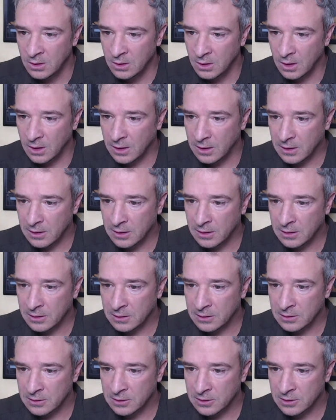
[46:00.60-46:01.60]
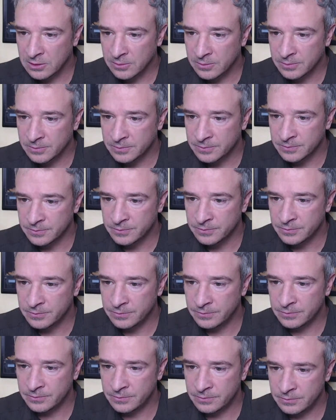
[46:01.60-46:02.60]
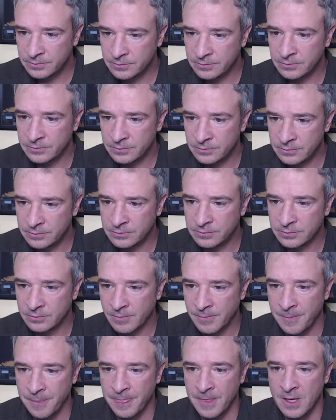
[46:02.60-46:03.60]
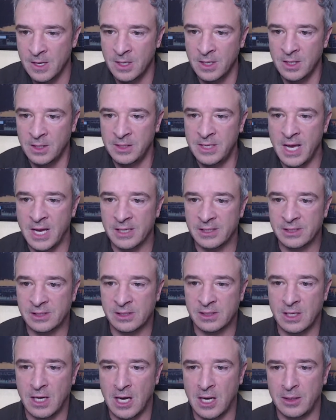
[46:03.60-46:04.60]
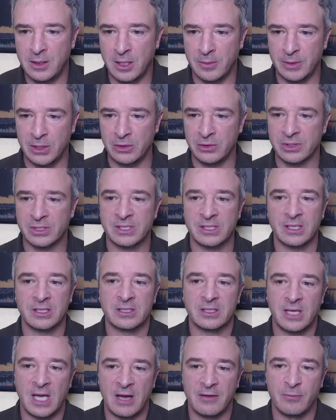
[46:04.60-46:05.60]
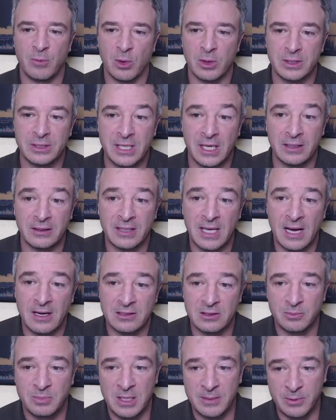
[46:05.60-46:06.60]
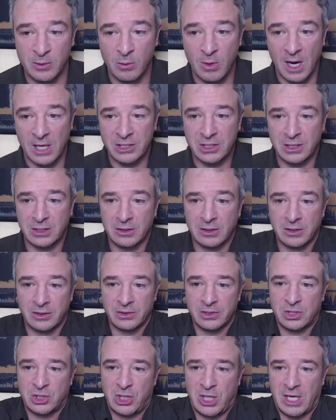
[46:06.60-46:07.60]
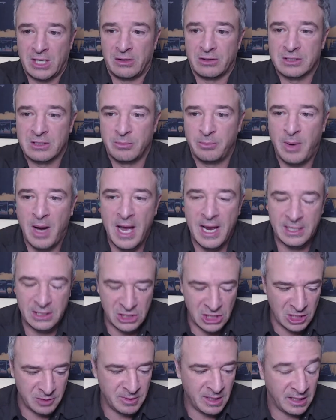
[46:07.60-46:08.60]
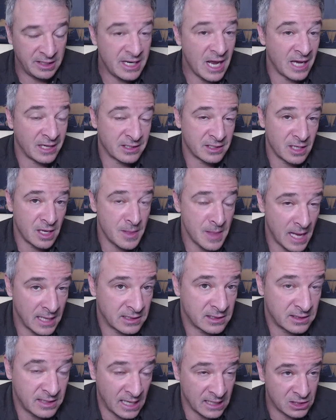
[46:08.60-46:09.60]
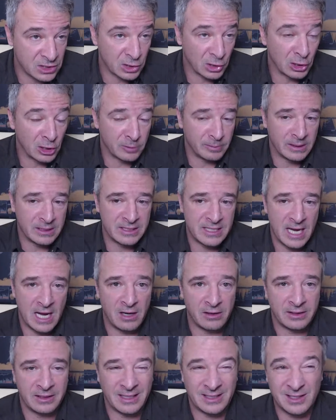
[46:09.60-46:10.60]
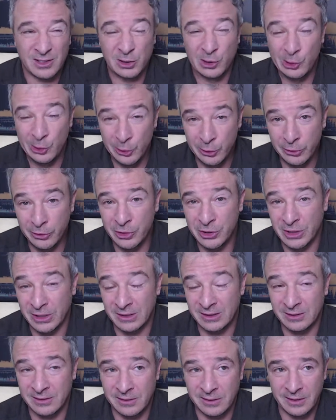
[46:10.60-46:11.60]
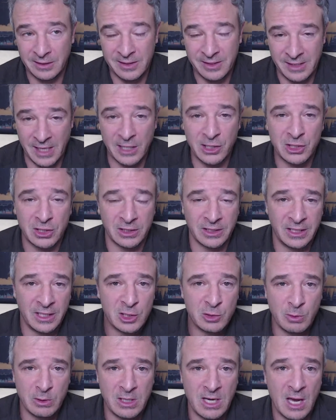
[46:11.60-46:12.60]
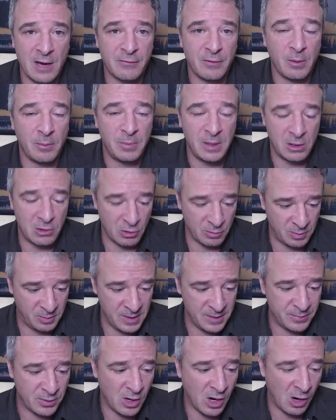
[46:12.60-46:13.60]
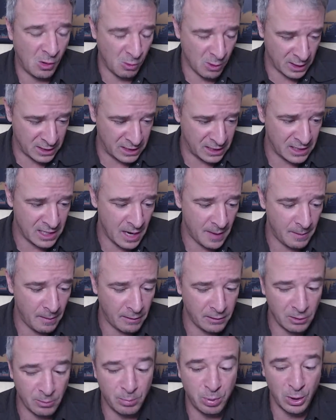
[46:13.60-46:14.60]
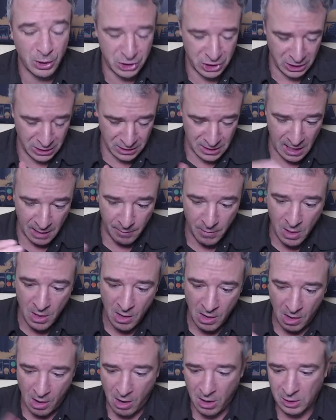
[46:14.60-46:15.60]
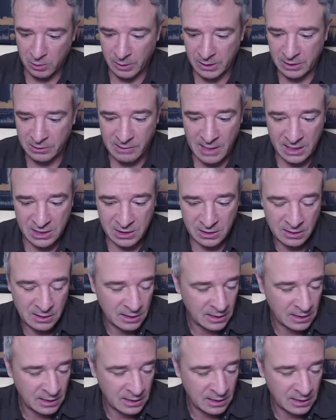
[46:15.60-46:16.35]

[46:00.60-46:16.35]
Um, mm -mm -mm -mm -mm. Yes, uh, Manu says they have more than ten thousand people watching those channels and buying G M E. Yes, and that's that's the herd mentality. That's collusion. Essentially, is when you have a big group of people all working together and you're pushing them all in one direction.